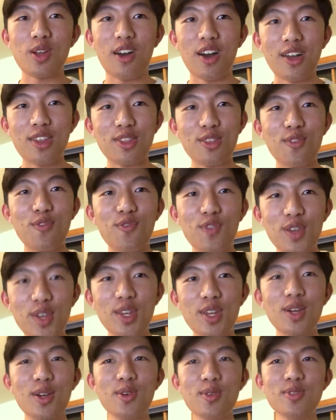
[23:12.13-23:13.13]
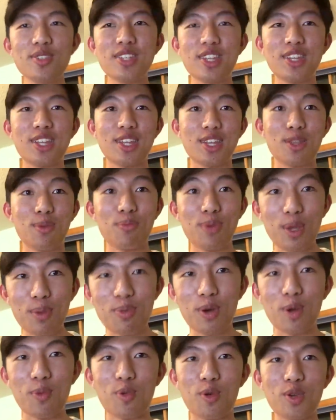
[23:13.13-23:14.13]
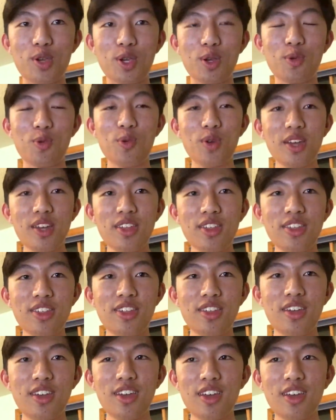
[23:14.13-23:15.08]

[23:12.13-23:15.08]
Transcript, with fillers: on the videos and like the people I'm working with,